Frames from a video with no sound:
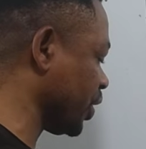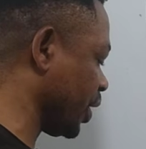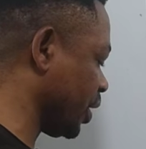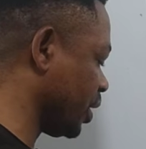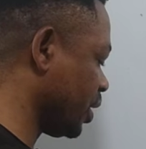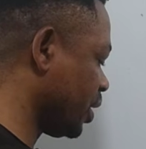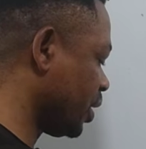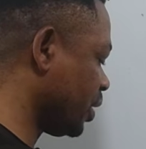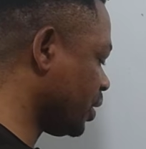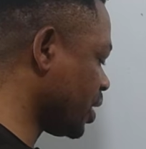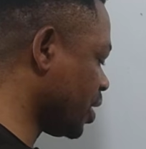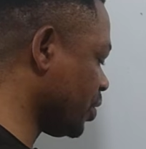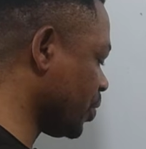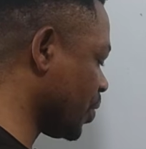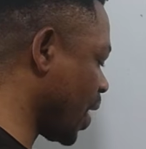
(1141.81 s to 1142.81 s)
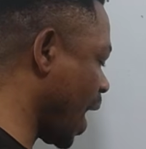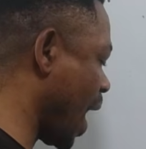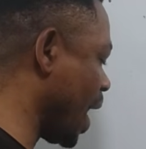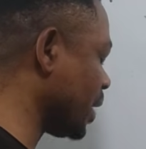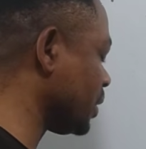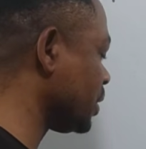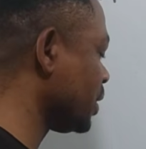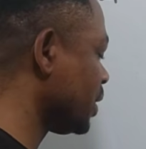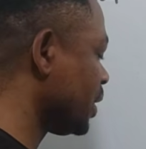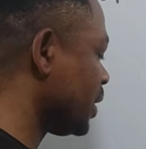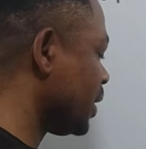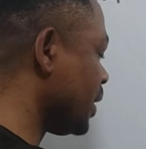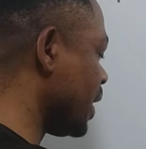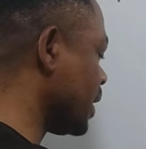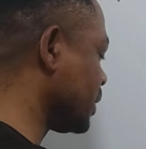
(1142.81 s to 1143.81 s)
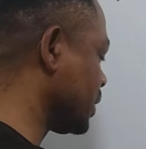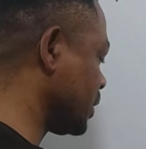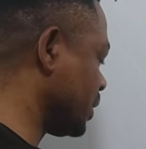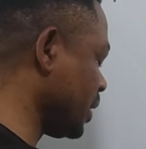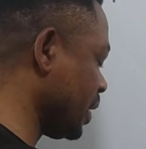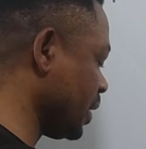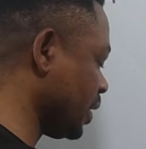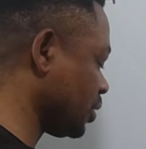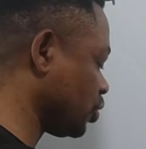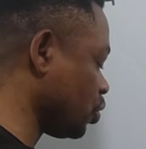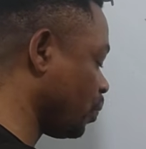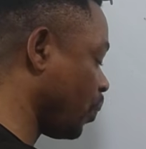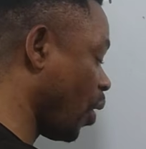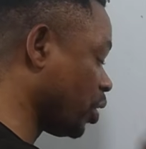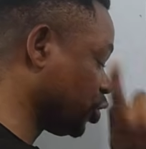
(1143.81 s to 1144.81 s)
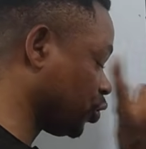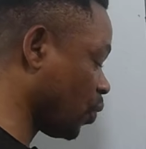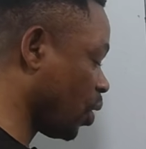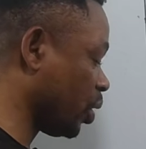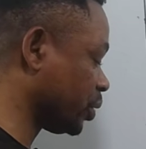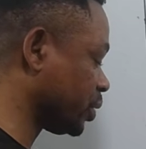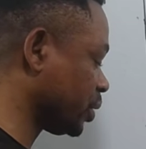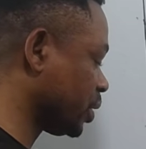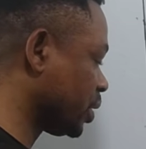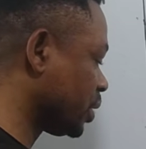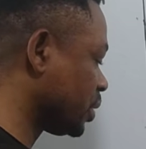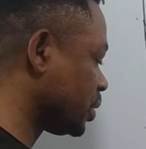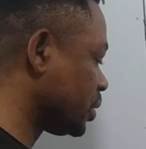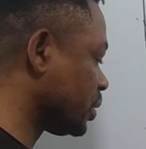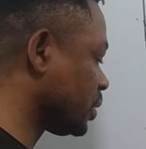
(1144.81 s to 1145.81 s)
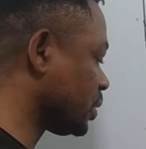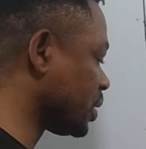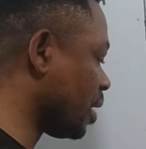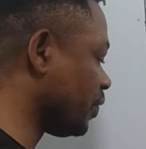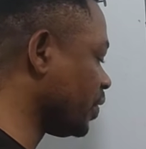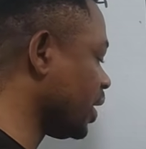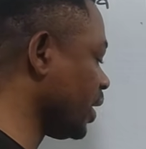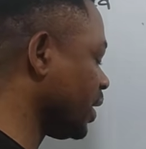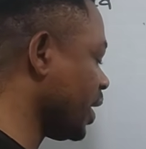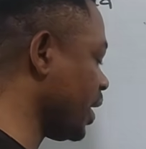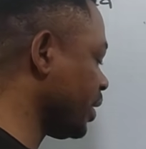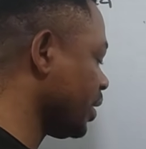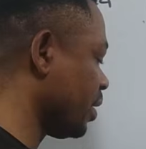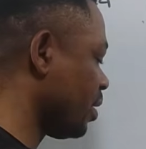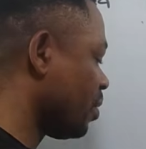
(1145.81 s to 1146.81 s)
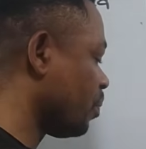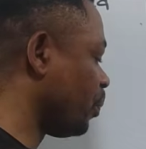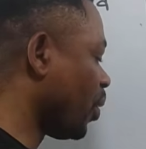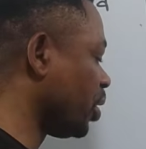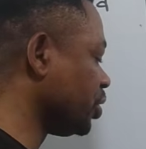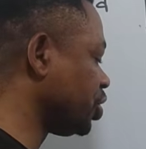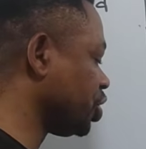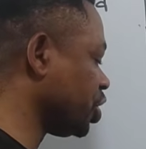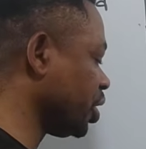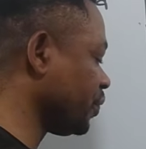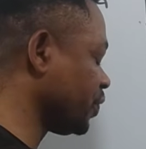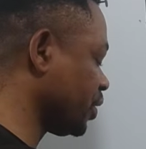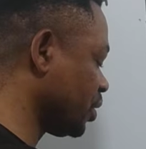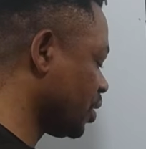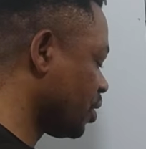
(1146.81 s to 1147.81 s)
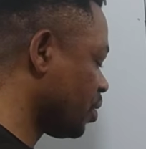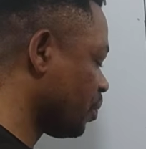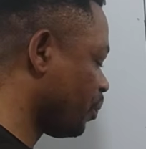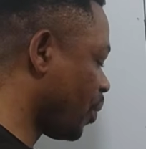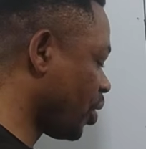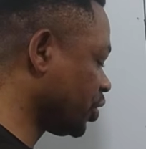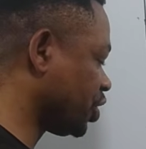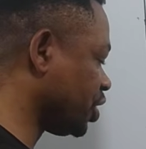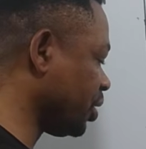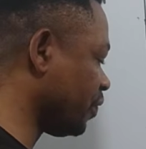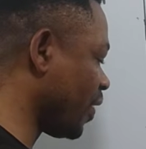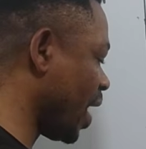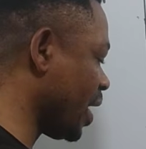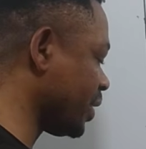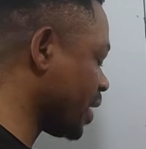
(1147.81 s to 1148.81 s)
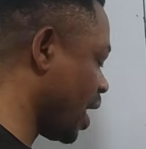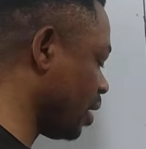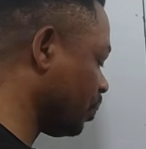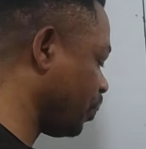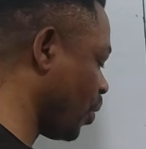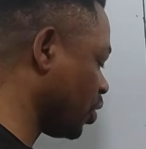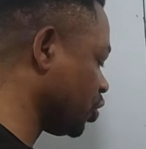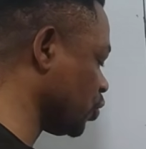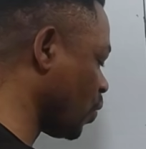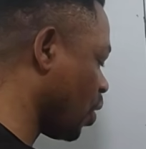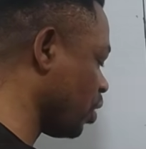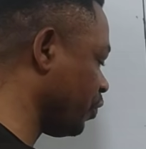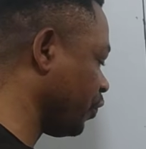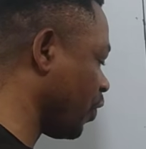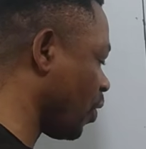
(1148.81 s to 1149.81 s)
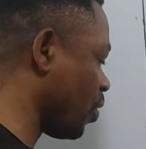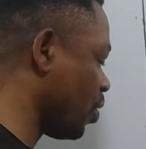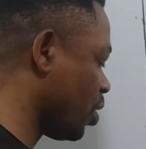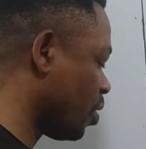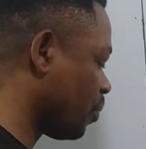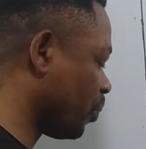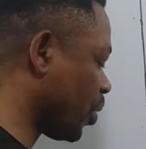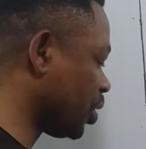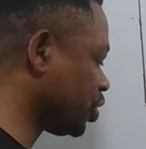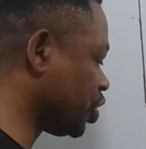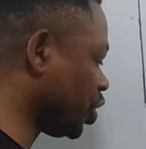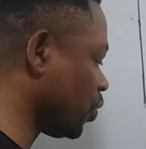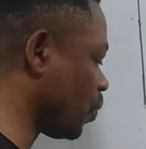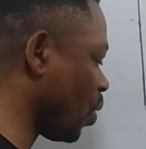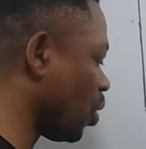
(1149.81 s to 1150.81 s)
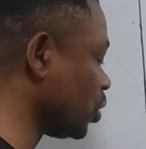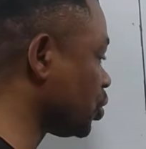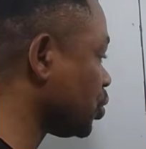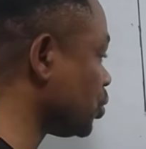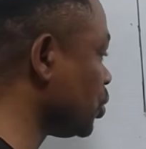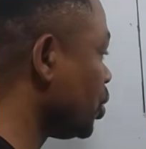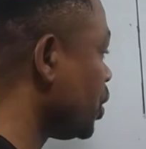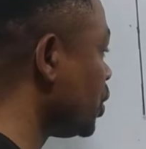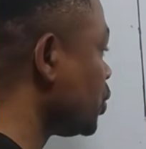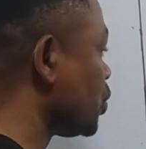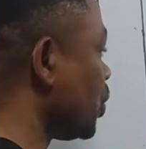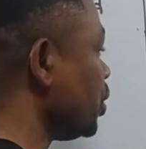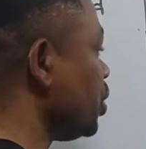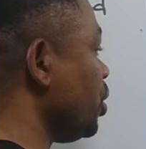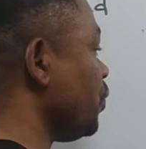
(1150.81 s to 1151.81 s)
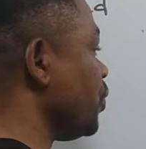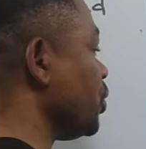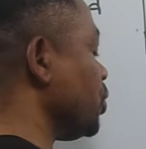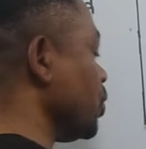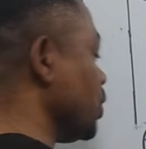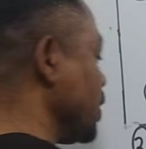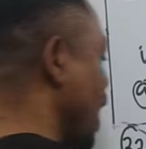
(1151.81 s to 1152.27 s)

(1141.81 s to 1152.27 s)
3. Then you add. Next thing is to punch what? 7 again. Punch shift. Punch divide. And punch what? 4. Punch equal to. So if you do